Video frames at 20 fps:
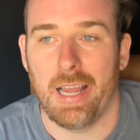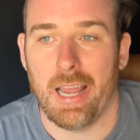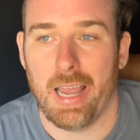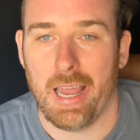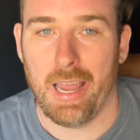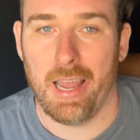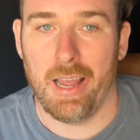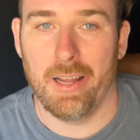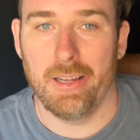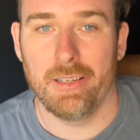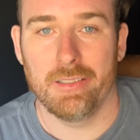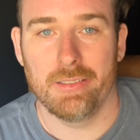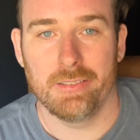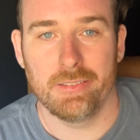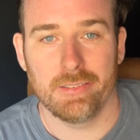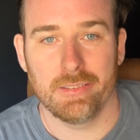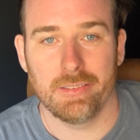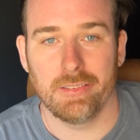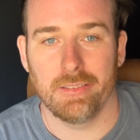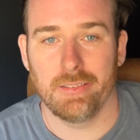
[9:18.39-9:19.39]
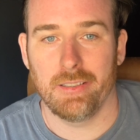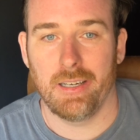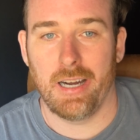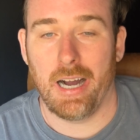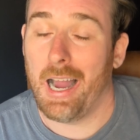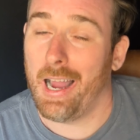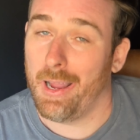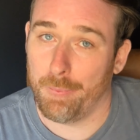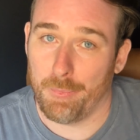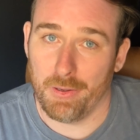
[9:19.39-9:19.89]
And
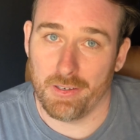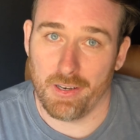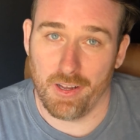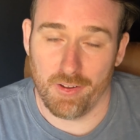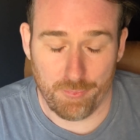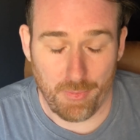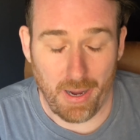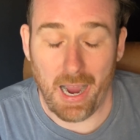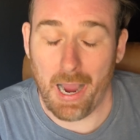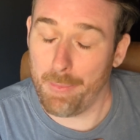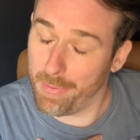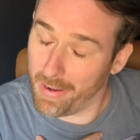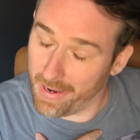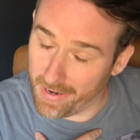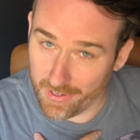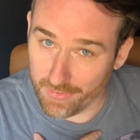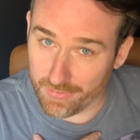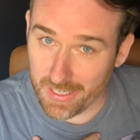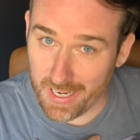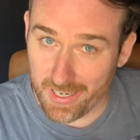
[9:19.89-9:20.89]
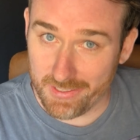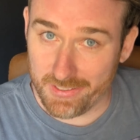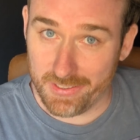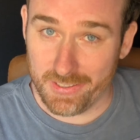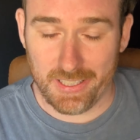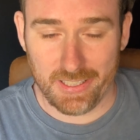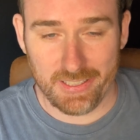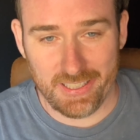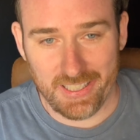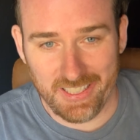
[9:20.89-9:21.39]
I pay enough
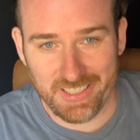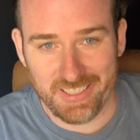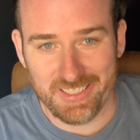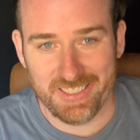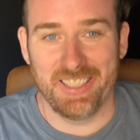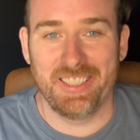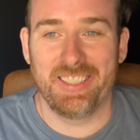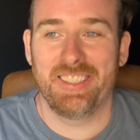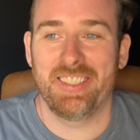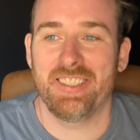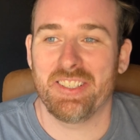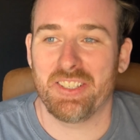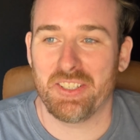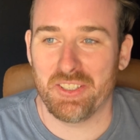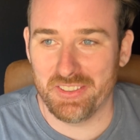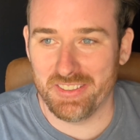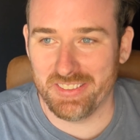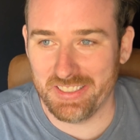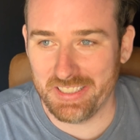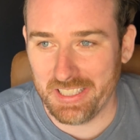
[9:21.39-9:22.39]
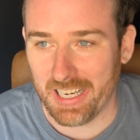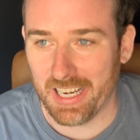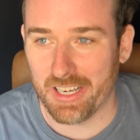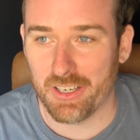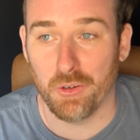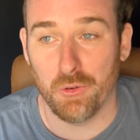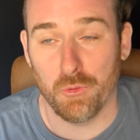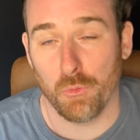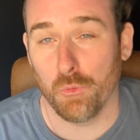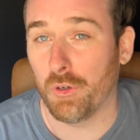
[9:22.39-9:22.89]
taxes as it is currently. I
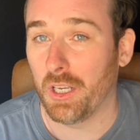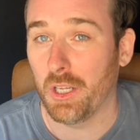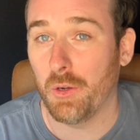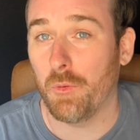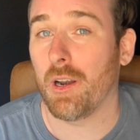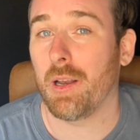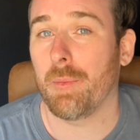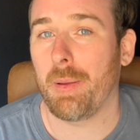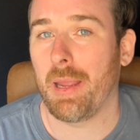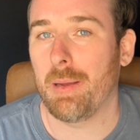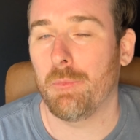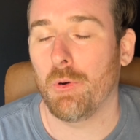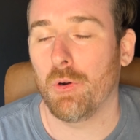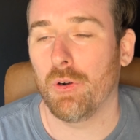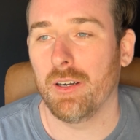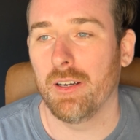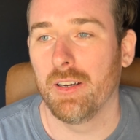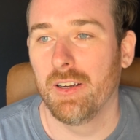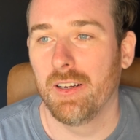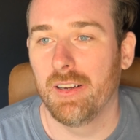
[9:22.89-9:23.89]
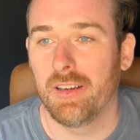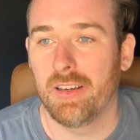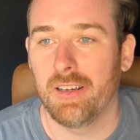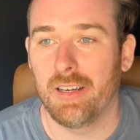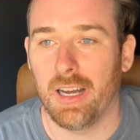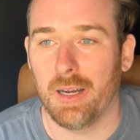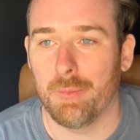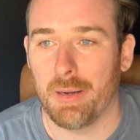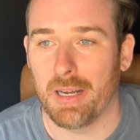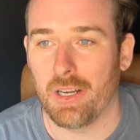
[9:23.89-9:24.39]
don't really want to pay more.
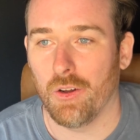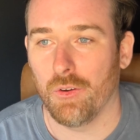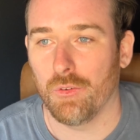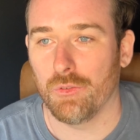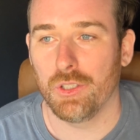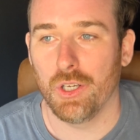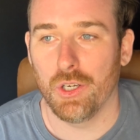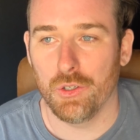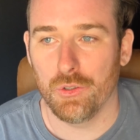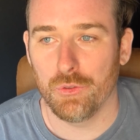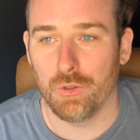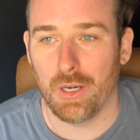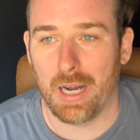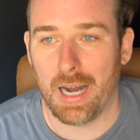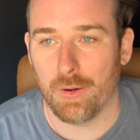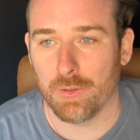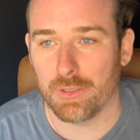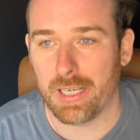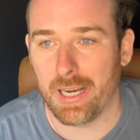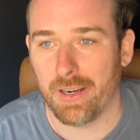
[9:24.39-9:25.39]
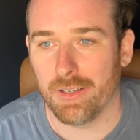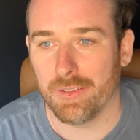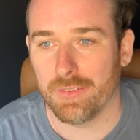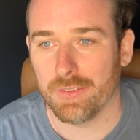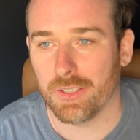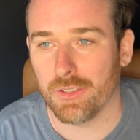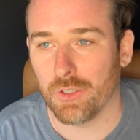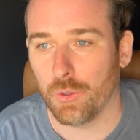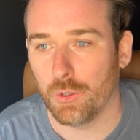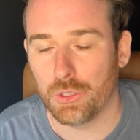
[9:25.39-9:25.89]
I don't know how
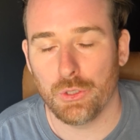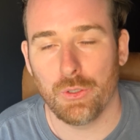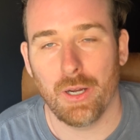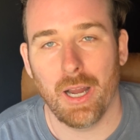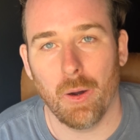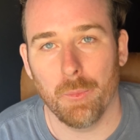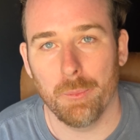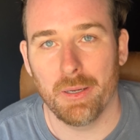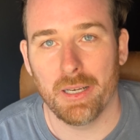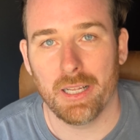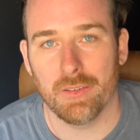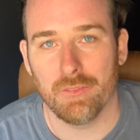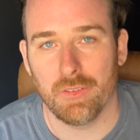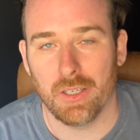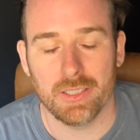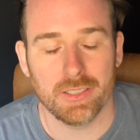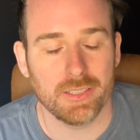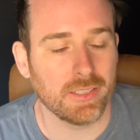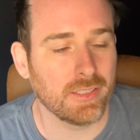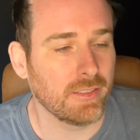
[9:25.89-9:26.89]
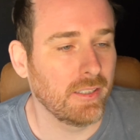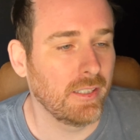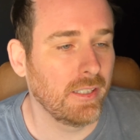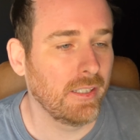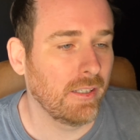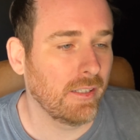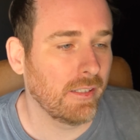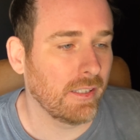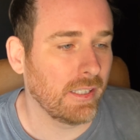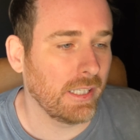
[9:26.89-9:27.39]
tariffs are going to help any of us.
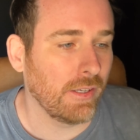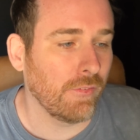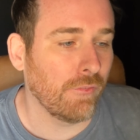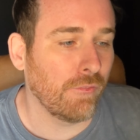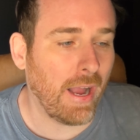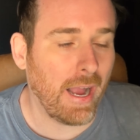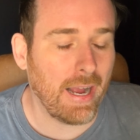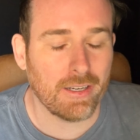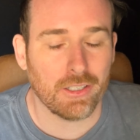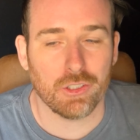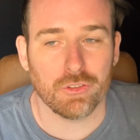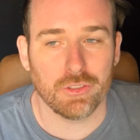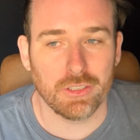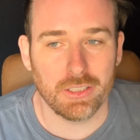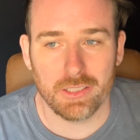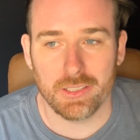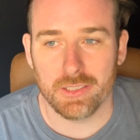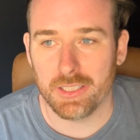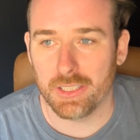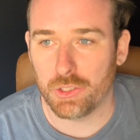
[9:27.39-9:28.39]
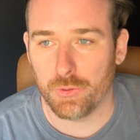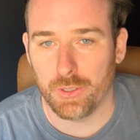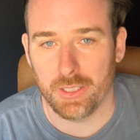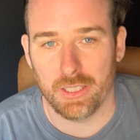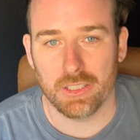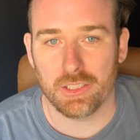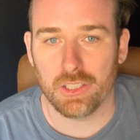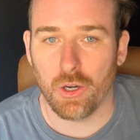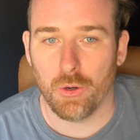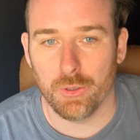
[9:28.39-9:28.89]
The factory situation,
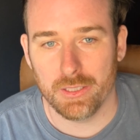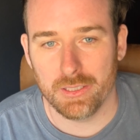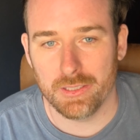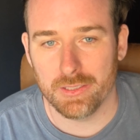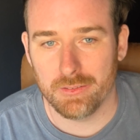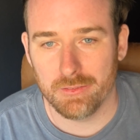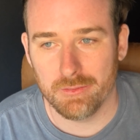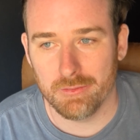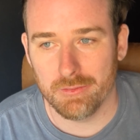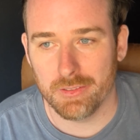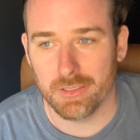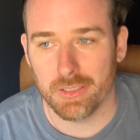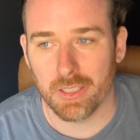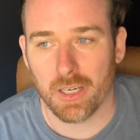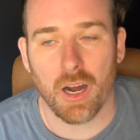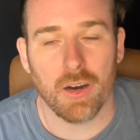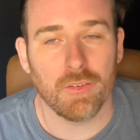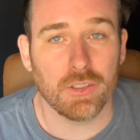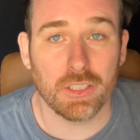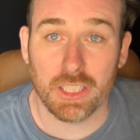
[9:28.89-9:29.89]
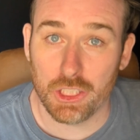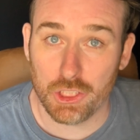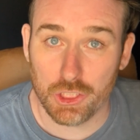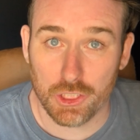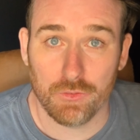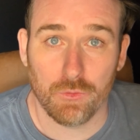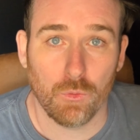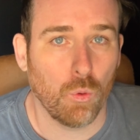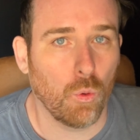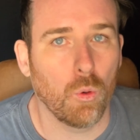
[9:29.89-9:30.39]
that's always the
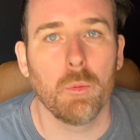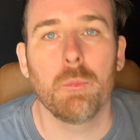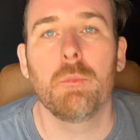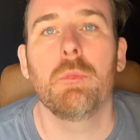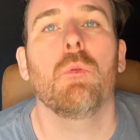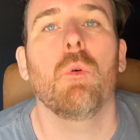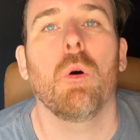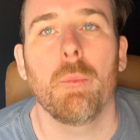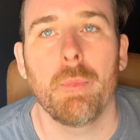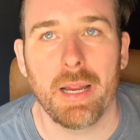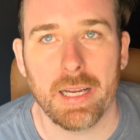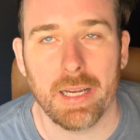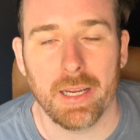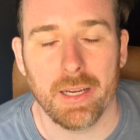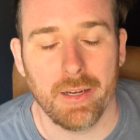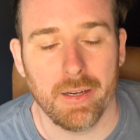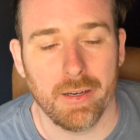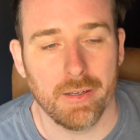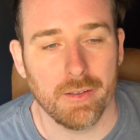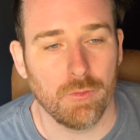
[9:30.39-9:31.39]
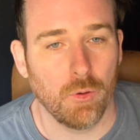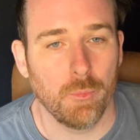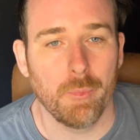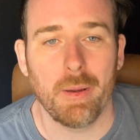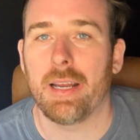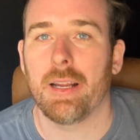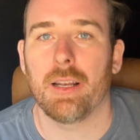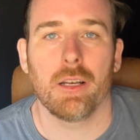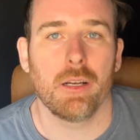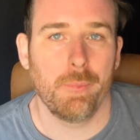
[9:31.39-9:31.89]
conversation. We'll make it here. We'll
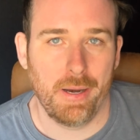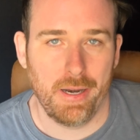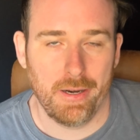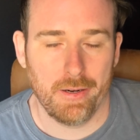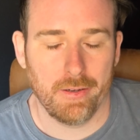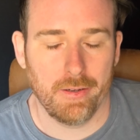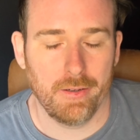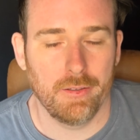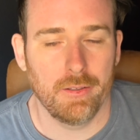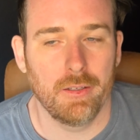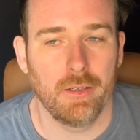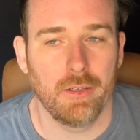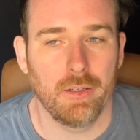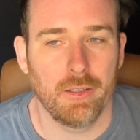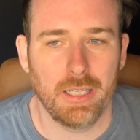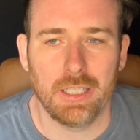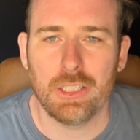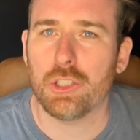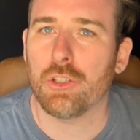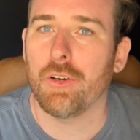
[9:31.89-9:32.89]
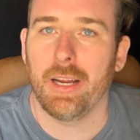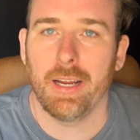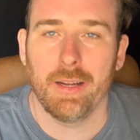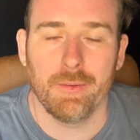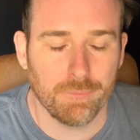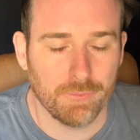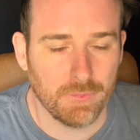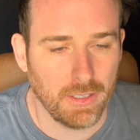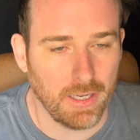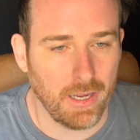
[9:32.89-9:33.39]
make it in America. That's great.
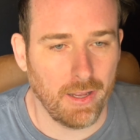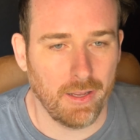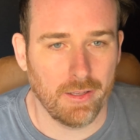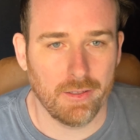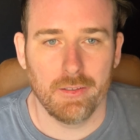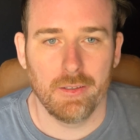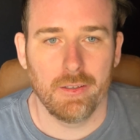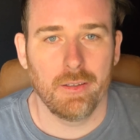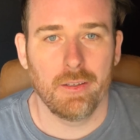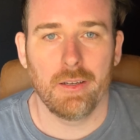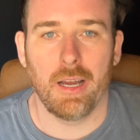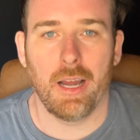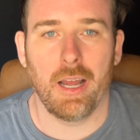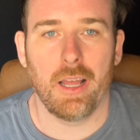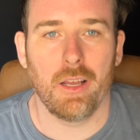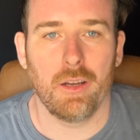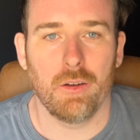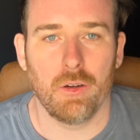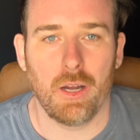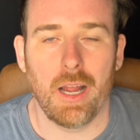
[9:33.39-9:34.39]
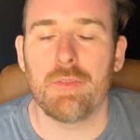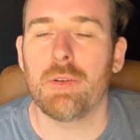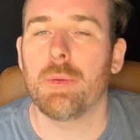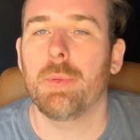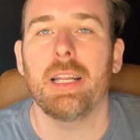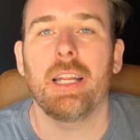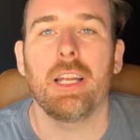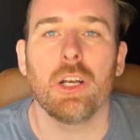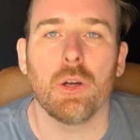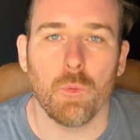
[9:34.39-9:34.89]

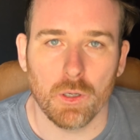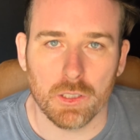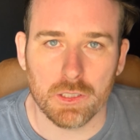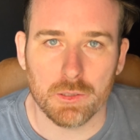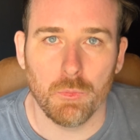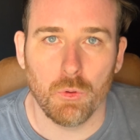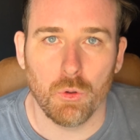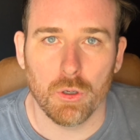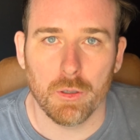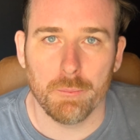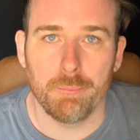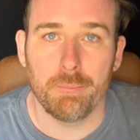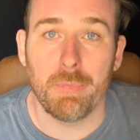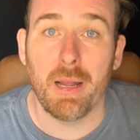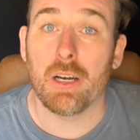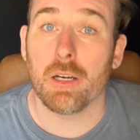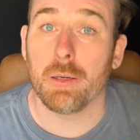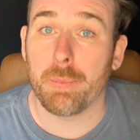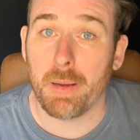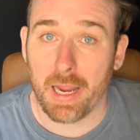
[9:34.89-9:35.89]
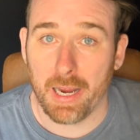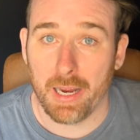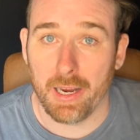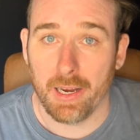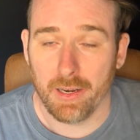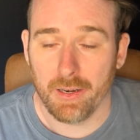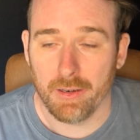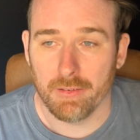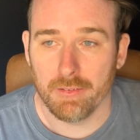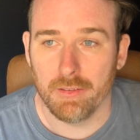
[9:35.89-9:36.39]
Everybody here wants more better
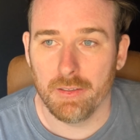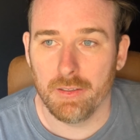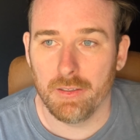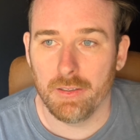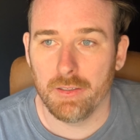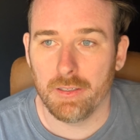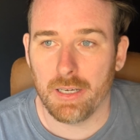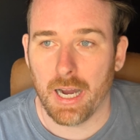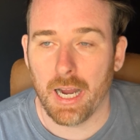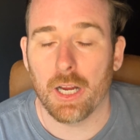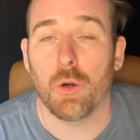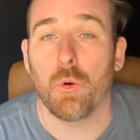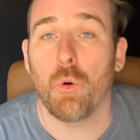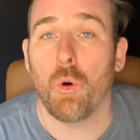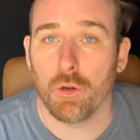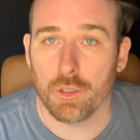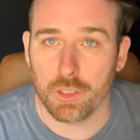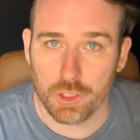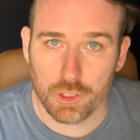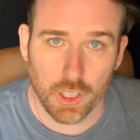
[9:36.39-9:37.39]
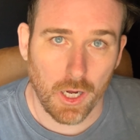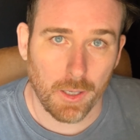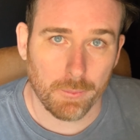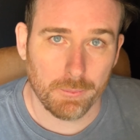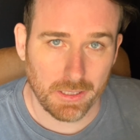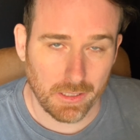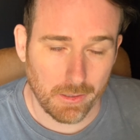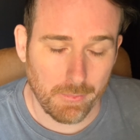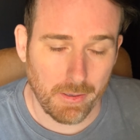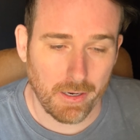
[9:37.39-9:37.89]
paying, high quality
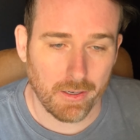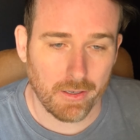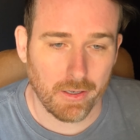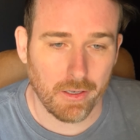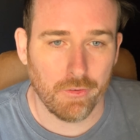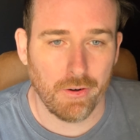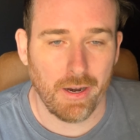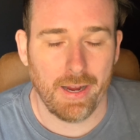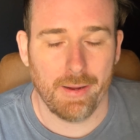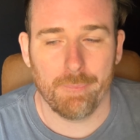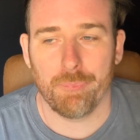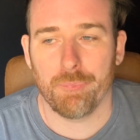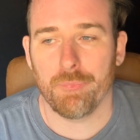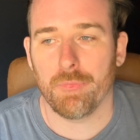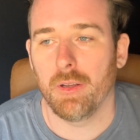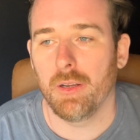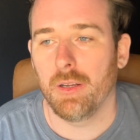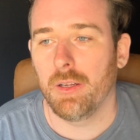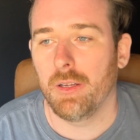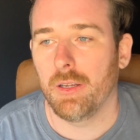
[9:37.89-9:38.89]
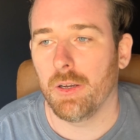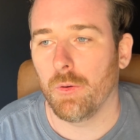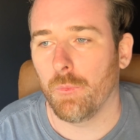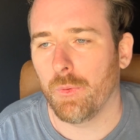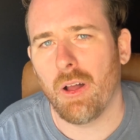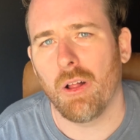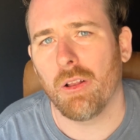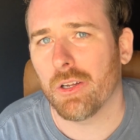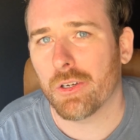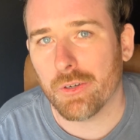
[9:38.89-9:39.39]
jobs in America, right?
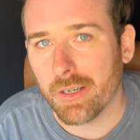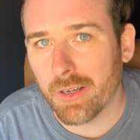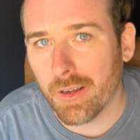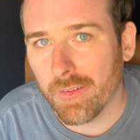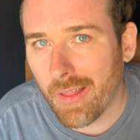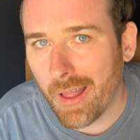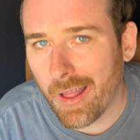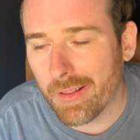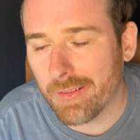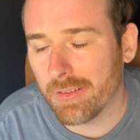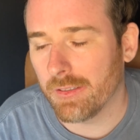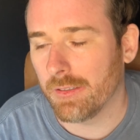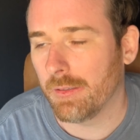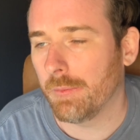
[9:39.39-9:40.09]
We all agree on that.